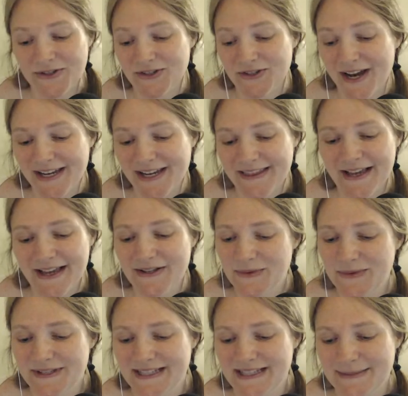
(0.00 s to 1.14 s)
there anything else that
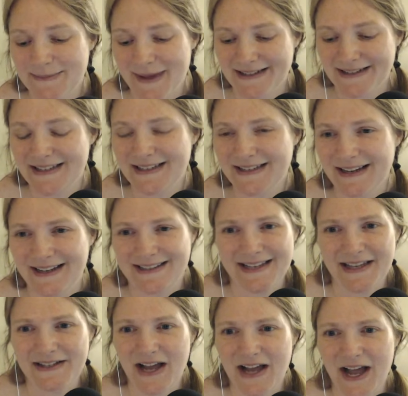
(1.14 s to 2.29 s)
was expected? I
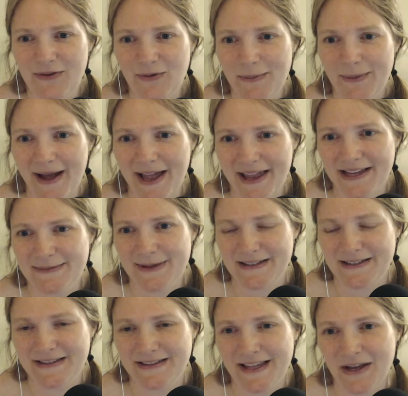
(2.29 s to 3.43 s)
said kind of what my
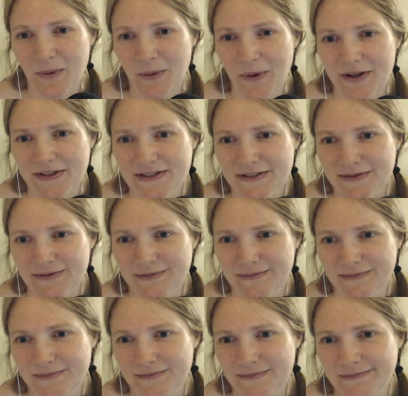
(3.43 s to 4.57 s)
expected thing was.
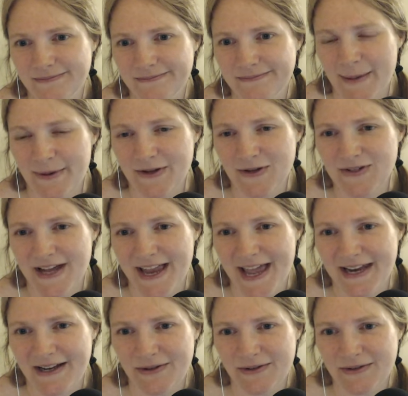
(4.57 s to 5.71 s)
How about you,
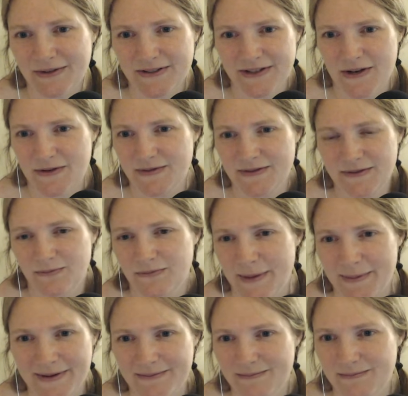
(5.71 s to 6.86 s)
Diana? I
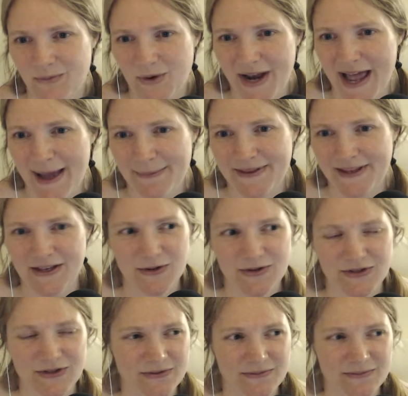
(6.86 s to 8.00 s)
mean, what happened that you
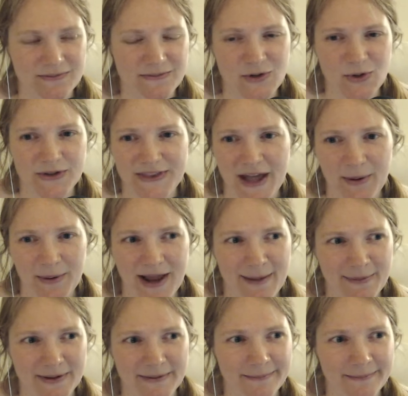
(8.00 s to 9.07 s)
just knew that that would happen?